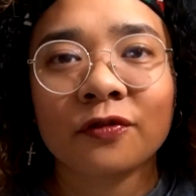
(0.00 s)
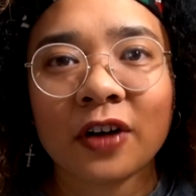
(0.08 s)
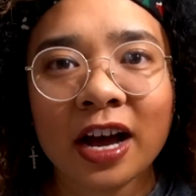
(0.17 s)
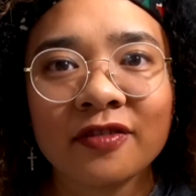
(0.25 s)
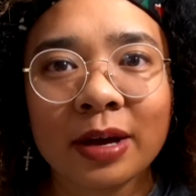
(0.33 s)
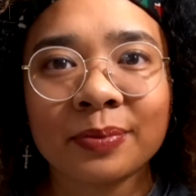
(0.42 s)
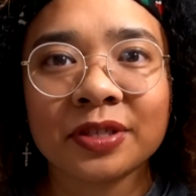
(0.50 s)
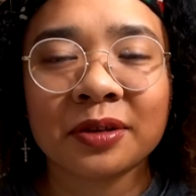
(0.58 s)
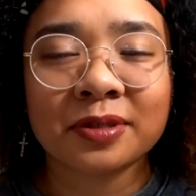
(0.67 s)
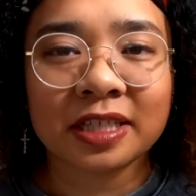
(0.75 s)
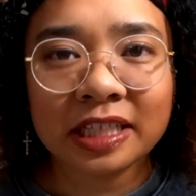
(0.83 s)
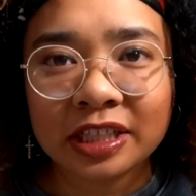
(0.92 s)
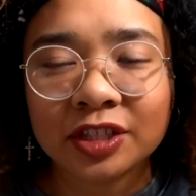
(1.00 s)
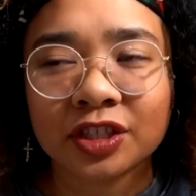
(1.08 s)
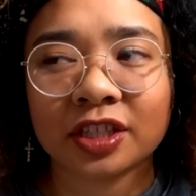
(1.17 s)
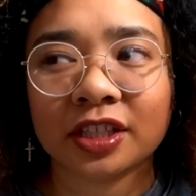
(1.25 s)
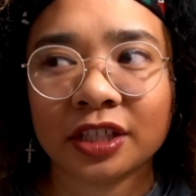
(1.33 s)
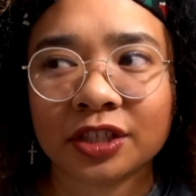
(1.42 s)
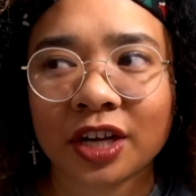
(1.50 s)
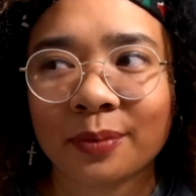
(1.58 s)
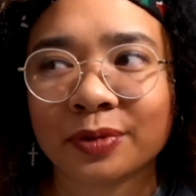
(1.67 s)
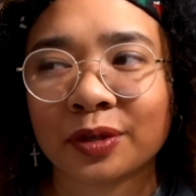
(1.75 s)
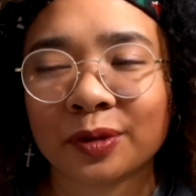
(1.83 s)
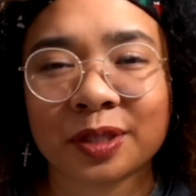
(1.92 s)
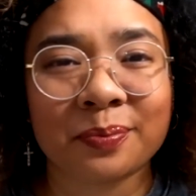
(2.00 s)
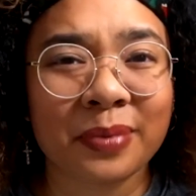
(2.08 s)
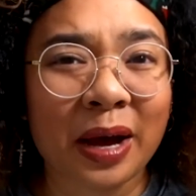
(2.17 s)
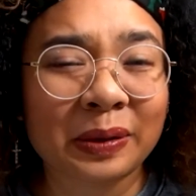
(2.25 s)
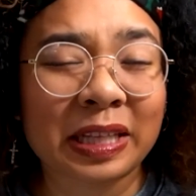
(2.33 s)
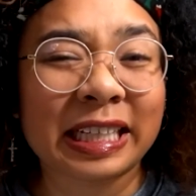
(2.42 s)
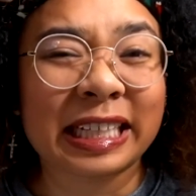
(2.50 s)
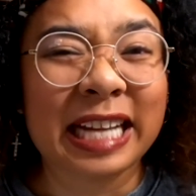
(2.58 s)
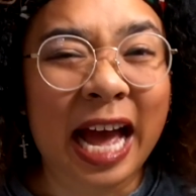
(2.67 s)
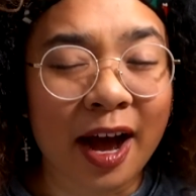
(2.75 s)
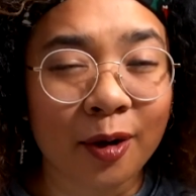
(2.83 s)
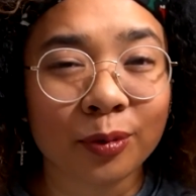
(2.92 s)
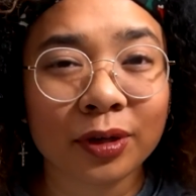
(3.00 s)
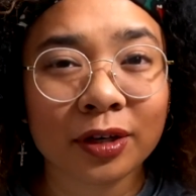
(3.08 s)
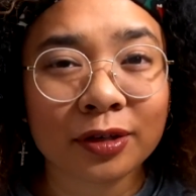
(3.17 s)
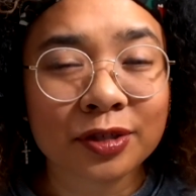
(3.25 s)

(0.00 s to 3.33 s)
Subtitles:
5 episodes each, and each episode is about like an hour or